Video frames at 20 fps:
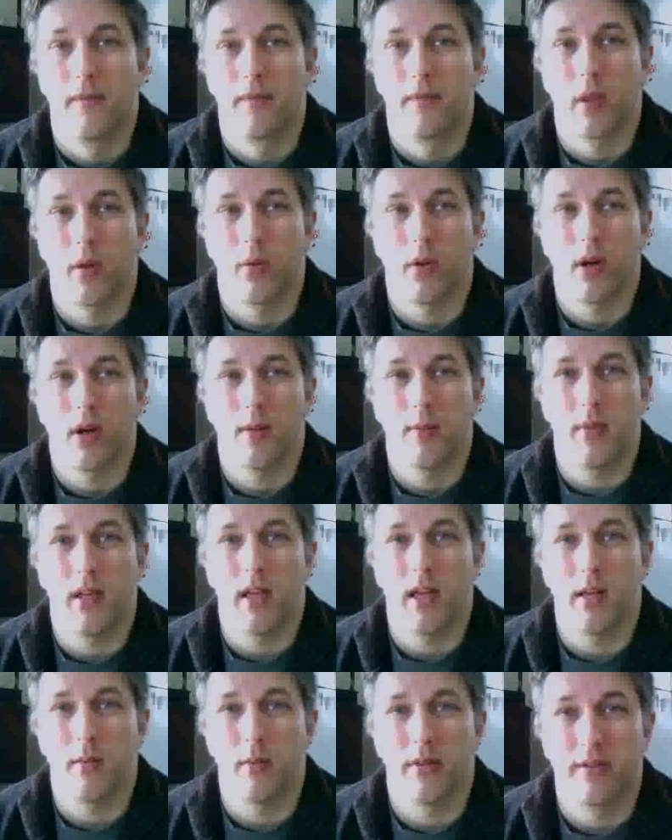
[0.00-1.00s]
where I
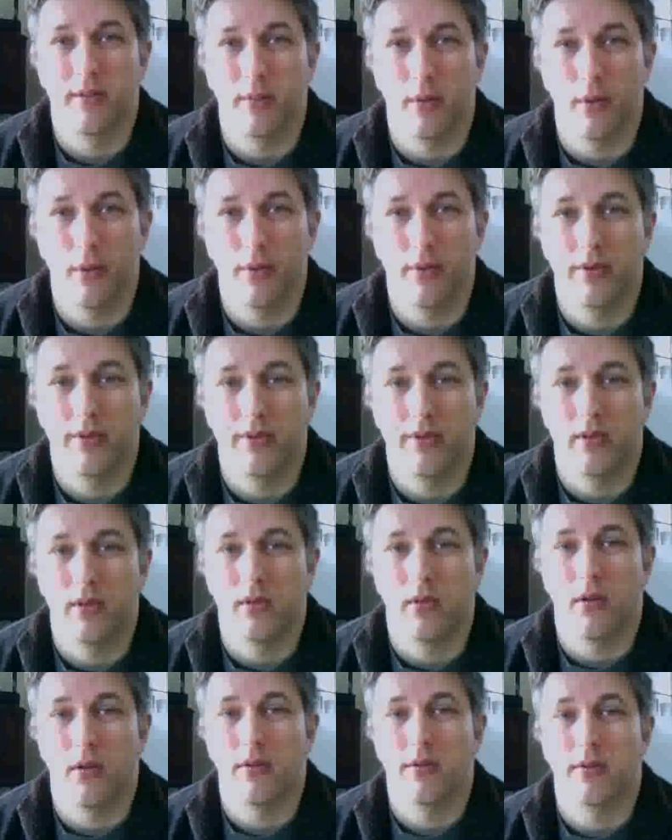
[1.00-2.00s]
became exposed to
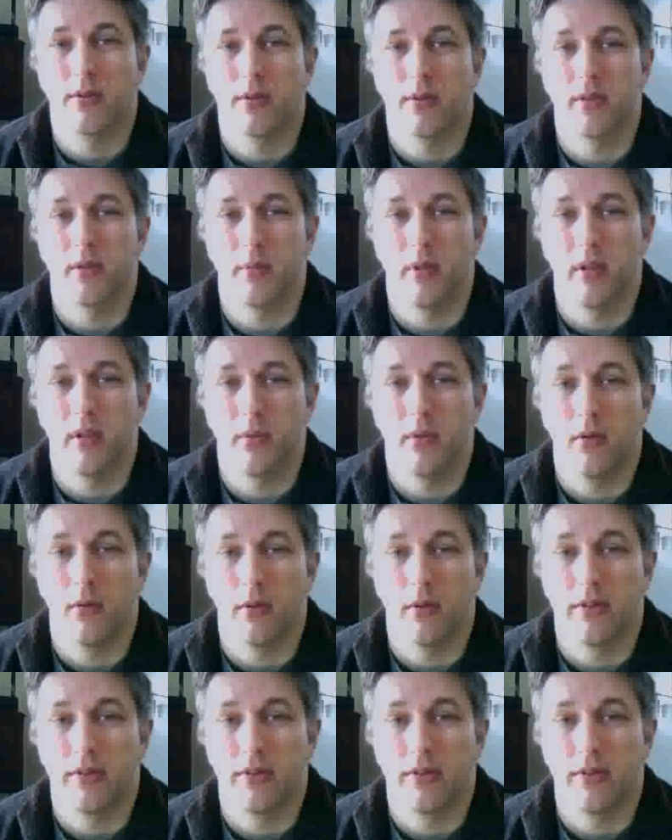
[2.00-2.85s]
all sorts of people with